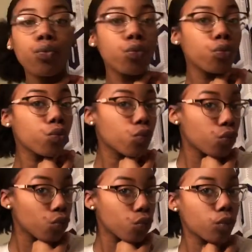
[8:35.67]
Now, this is
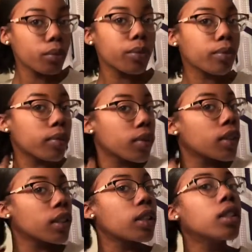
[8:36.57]
really the end, y'all.
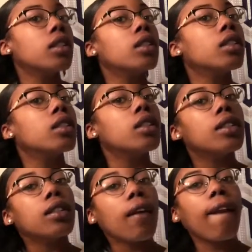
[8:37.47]

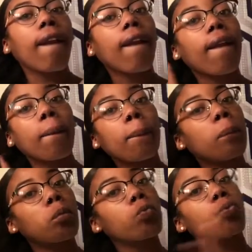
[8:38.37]
Stay tuned for my
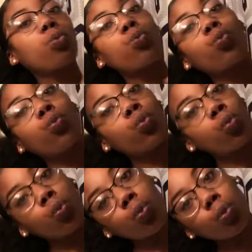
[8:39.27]
next video, and
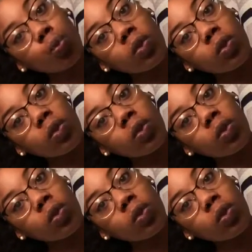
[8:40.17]
don't forget to